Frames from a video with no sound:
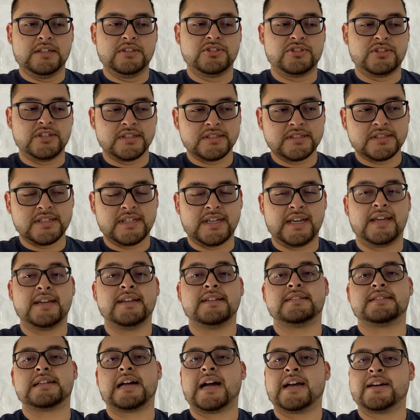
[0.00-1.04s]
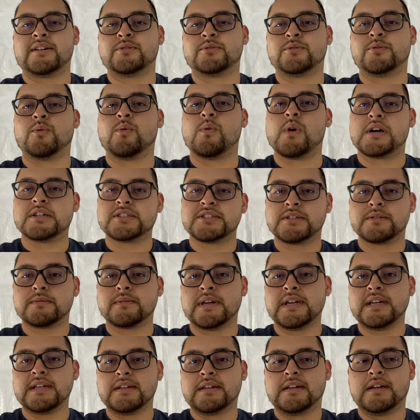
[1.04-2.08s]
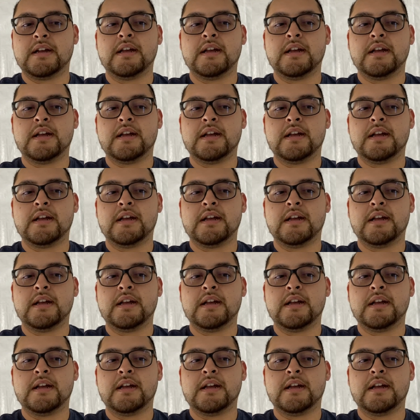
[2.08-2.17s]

just in case I don't wash it right.